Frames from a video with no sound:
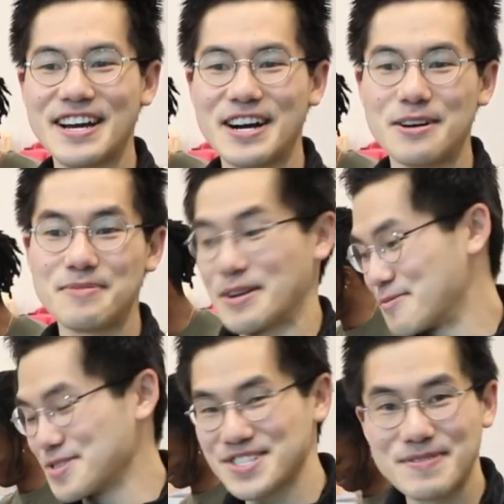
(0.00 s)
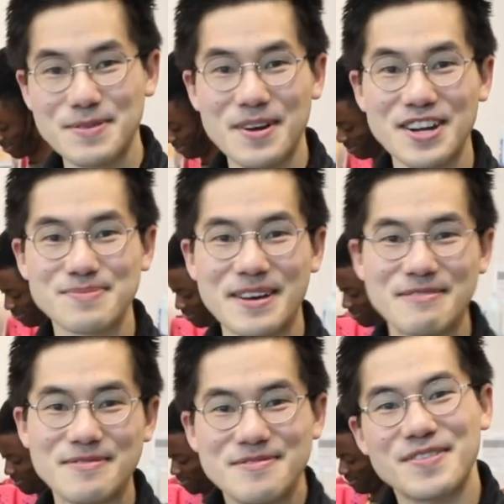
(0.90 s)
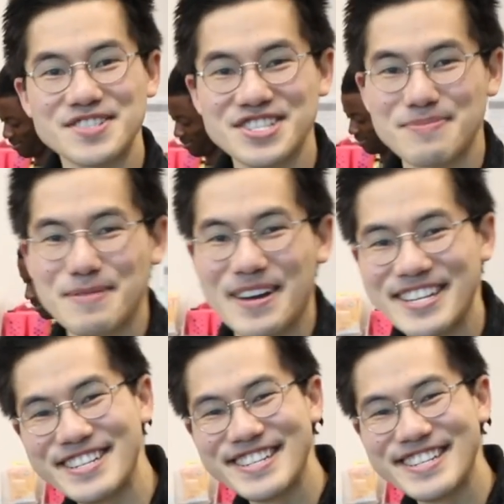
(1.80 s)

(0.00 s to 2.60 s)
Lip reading: But we'll see if it works. But first experiment.